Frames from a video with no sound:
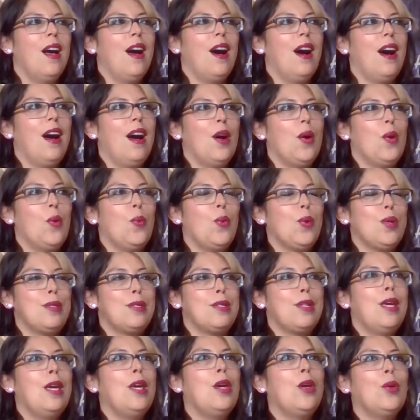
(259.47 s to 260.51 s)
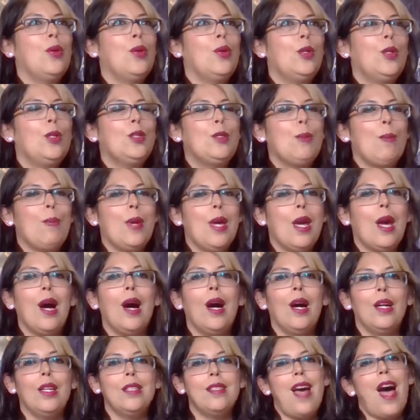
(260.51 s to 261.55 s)
Uh, was killed
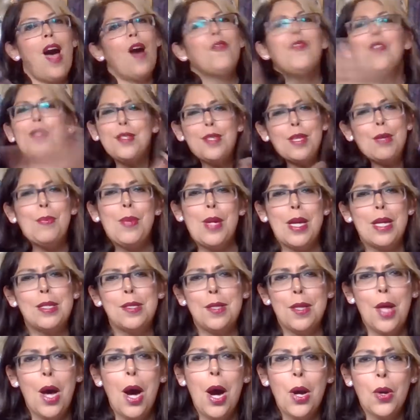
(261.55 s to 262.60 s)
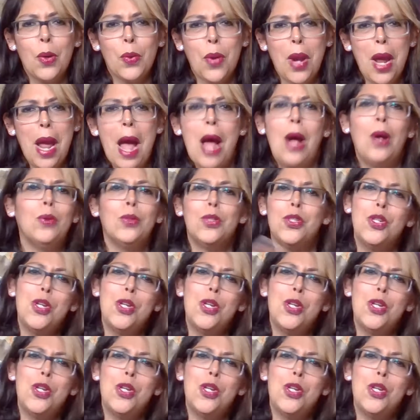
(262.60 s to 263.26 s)
because obviously because of the hungry hounds.